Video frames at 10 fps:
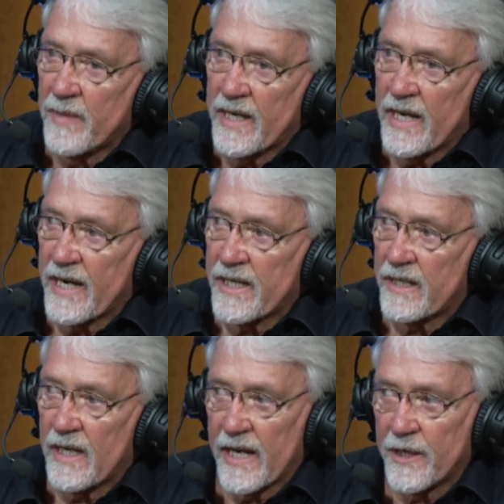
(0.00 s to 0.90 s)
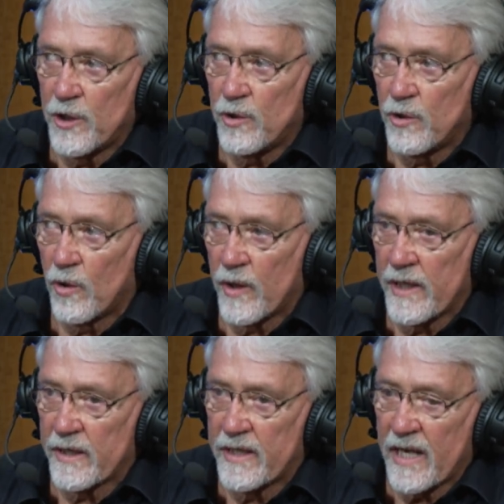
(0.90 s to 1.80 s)
and I could I knew going
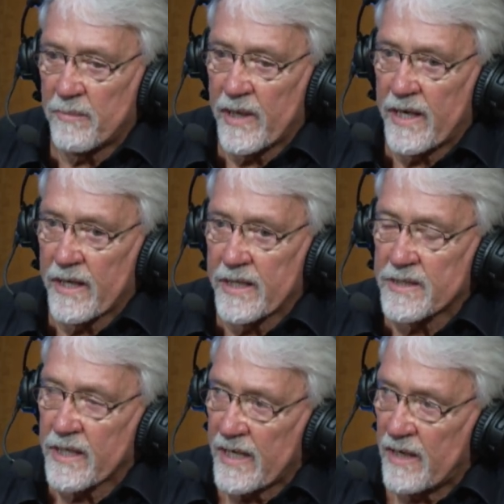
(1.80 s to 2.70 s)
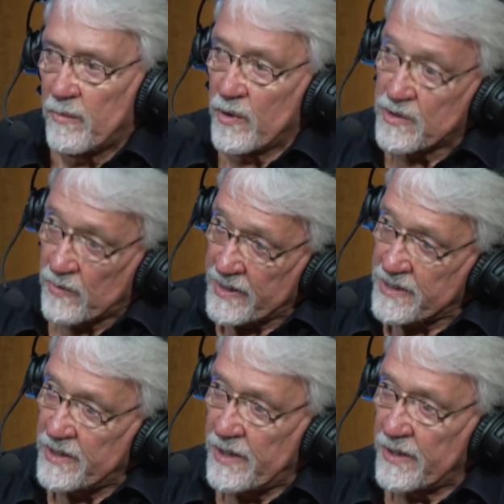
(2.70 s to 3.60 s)
in game planning against the Cowboys twice
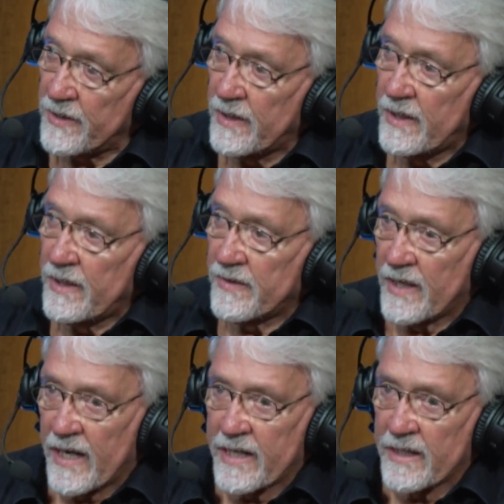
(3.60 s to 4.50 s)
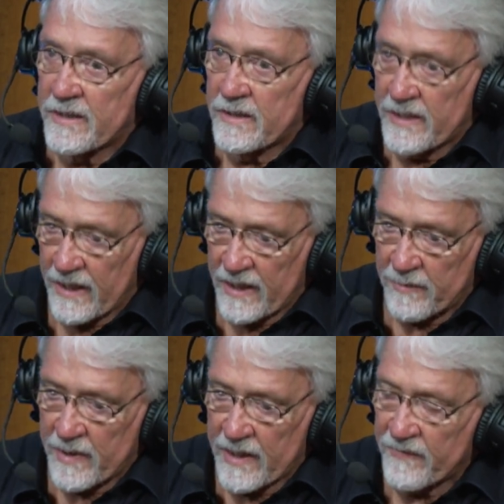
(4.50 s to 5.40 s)
a year that I could tell
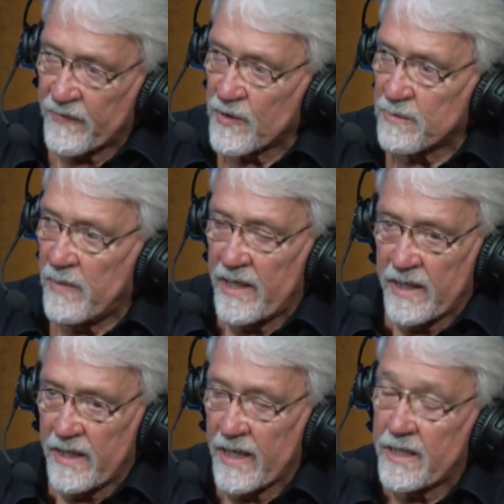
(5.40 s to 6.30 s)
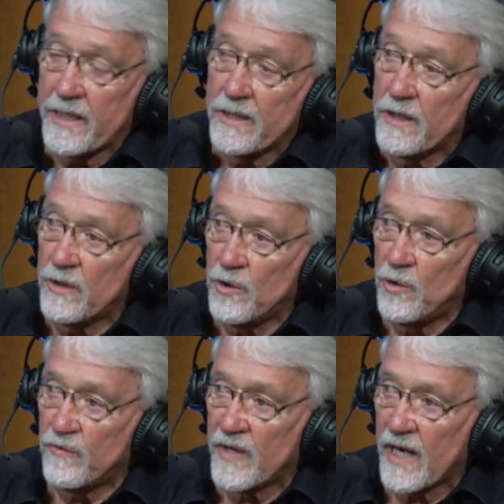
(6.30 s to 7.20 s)
him in that first meeting, Nicky,
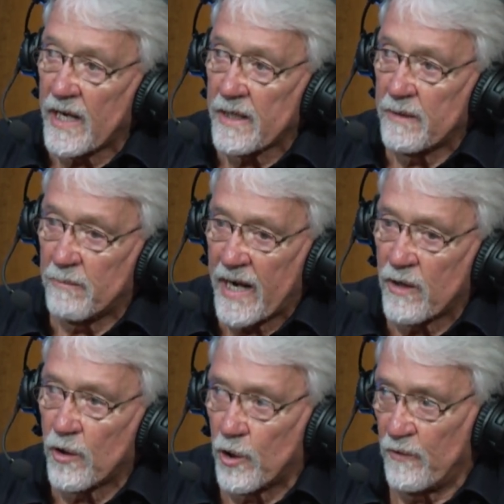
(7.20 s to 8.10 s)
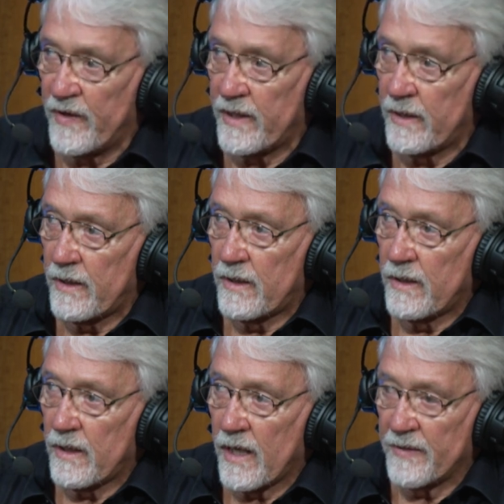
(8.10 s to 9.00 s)
you've got Michael Irvin,
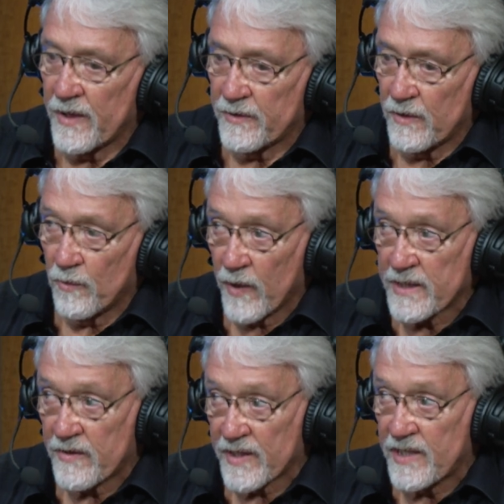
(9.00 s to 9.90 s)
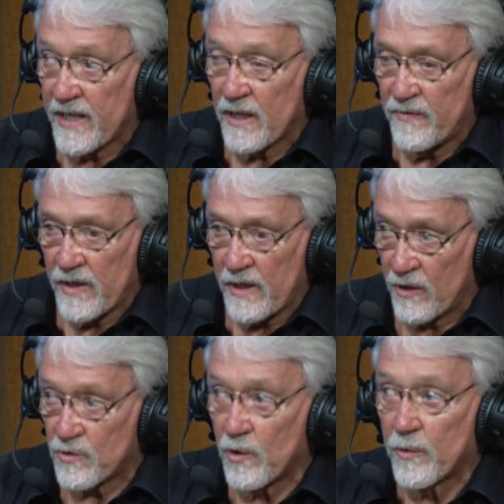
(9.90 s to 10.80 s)
and the rest of the ten of you,
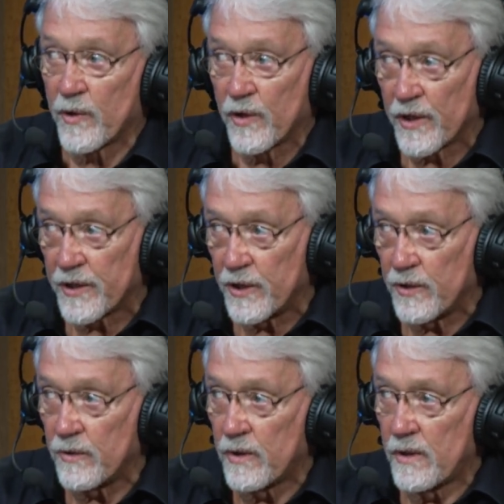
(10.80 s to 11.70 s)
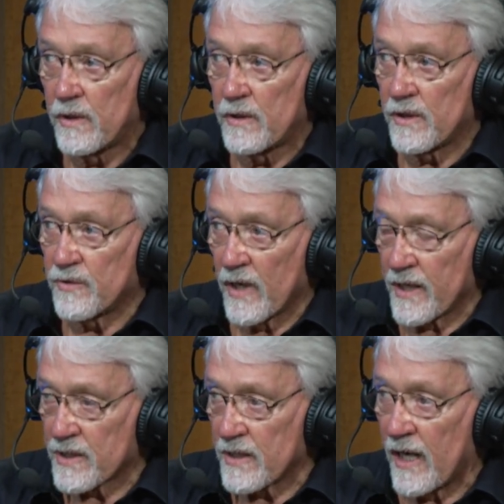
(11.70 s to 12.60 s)
here's what we're going to do to try
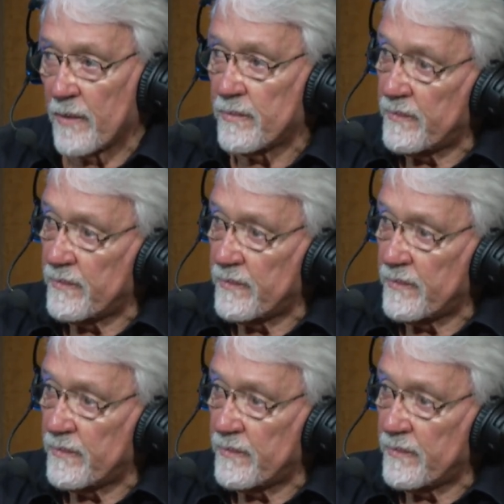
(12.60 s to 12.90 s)
to stop